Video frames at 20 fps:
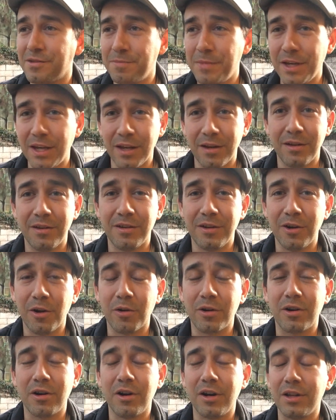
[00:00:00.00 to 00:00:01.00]
to speak in, you
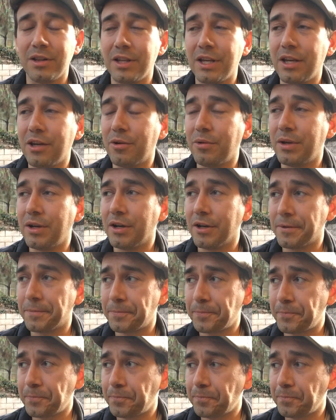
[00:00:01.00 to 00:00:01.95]
know, our current lingo here.